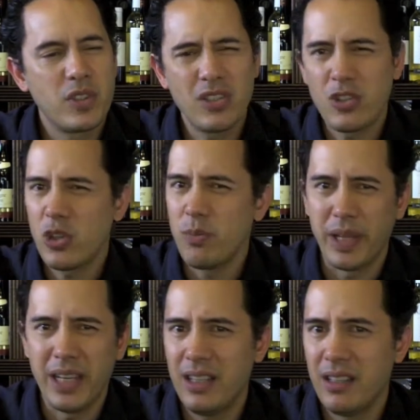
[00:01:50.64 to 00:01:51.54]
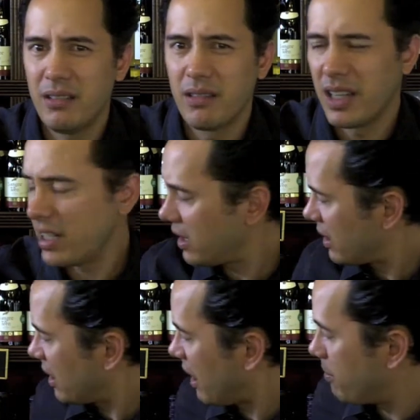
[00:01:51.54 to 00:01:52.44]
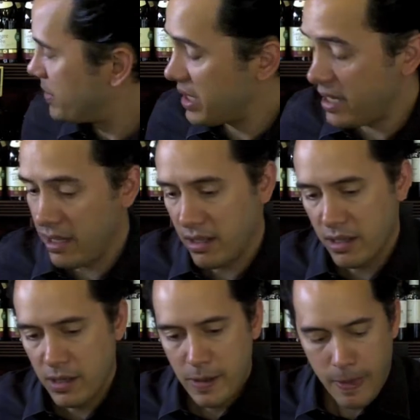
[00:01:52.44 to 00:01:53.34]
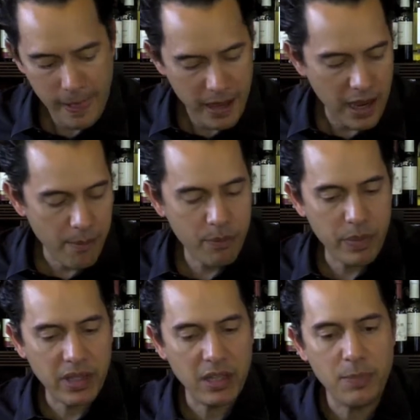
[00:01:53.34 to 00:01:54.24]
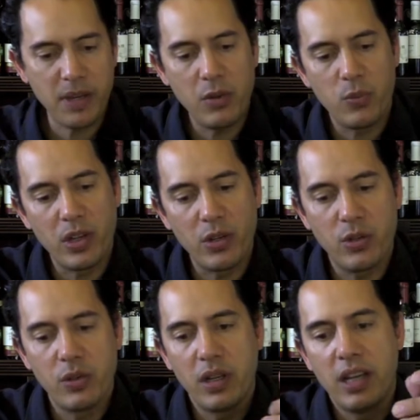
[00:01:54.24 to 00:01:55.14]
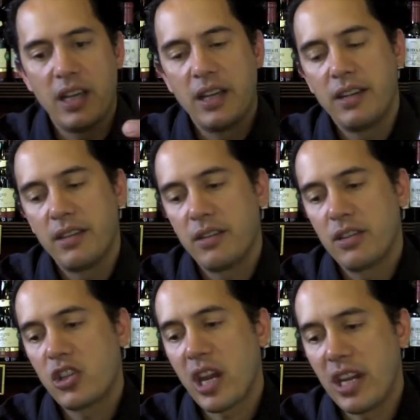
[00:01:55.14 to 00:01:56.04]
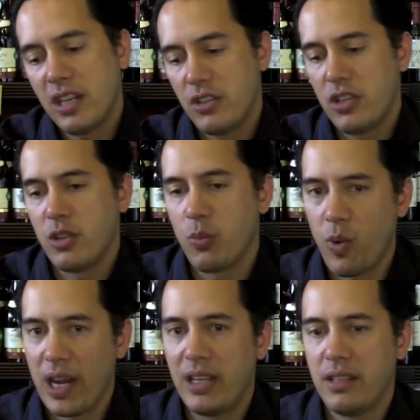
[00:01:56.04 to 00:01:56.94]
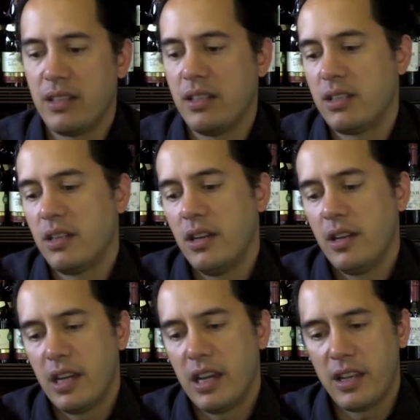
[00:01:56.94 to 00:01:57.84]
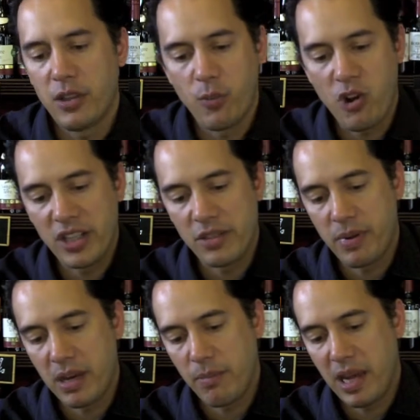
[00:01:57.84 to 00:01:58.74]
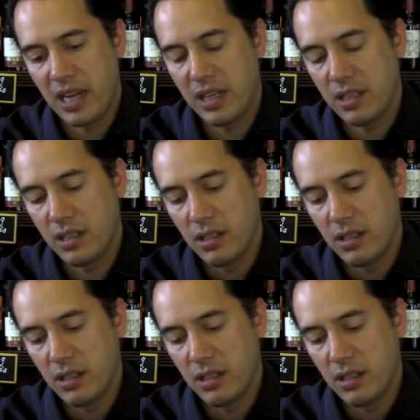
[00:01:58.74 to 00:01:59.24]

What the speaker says: just too big, a little clumsy, but there's been a real change in the way that the wines have been made